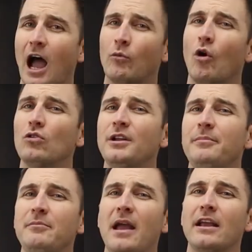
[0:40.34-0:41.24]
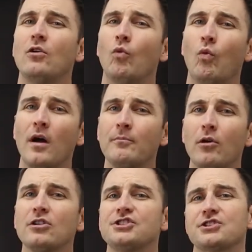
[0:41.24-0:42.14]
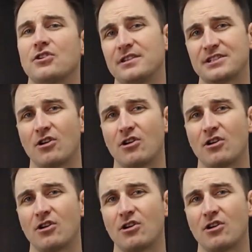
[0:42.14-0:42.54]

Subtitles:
I will only be making one purchase on this